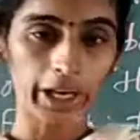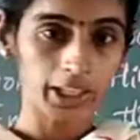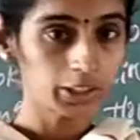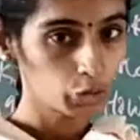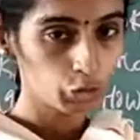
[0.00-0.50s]

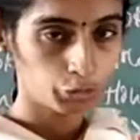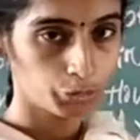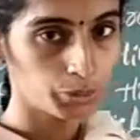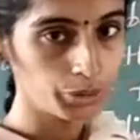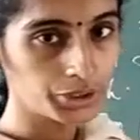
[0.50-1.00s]
variety
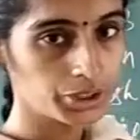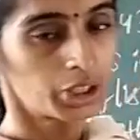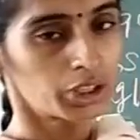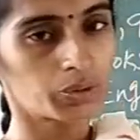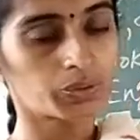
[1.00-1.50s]
of books.
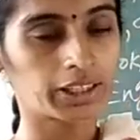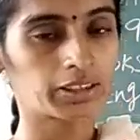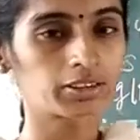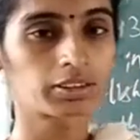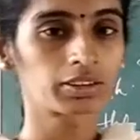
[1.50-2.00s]
You
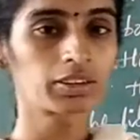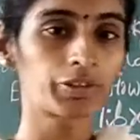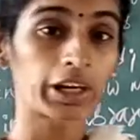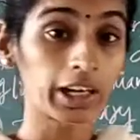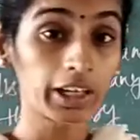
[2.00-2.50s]
can get a
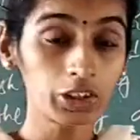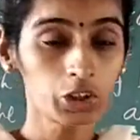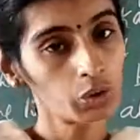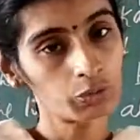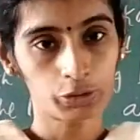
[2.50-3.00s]

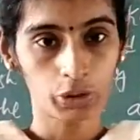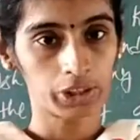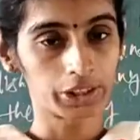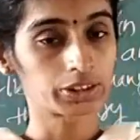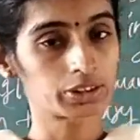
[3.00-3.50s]
variety of
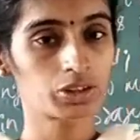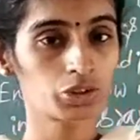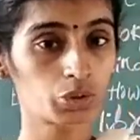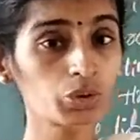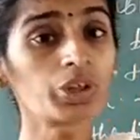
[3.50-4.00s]
knowledge.
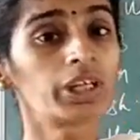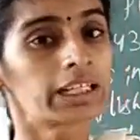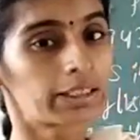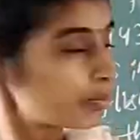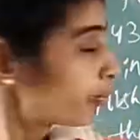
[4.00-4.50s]
So
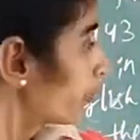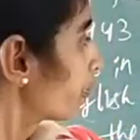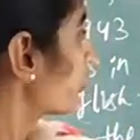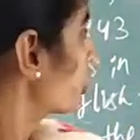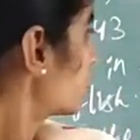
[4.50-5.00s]

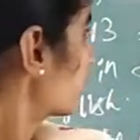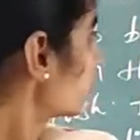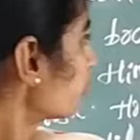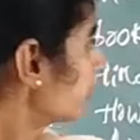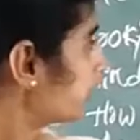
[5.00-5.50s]

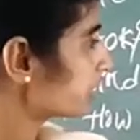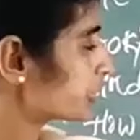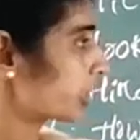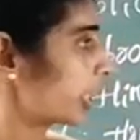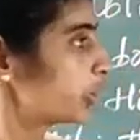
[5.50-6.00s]
children,
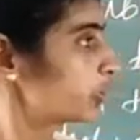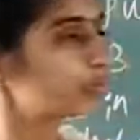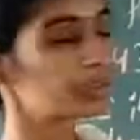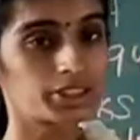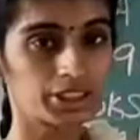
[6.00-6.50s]
please try
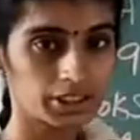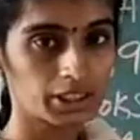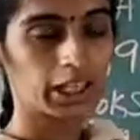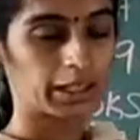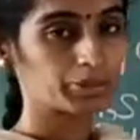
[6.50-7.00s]
to visit
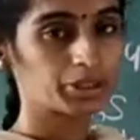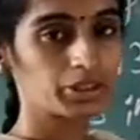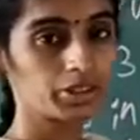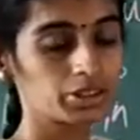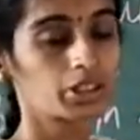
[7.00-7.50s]
the
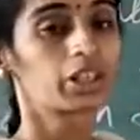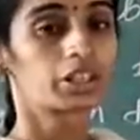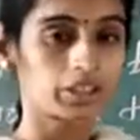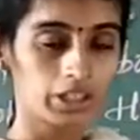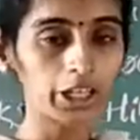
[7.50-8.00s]
libraries.
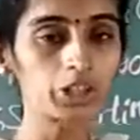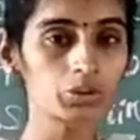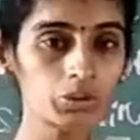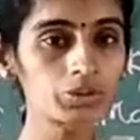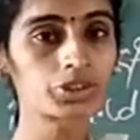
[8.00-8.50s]
Try
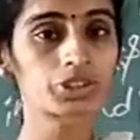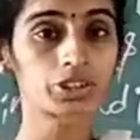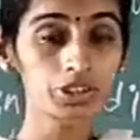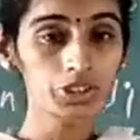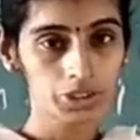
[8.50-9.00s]
to
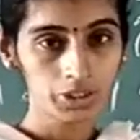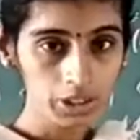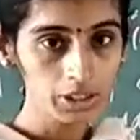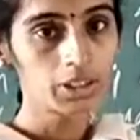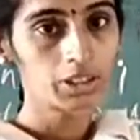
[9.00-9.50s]
search the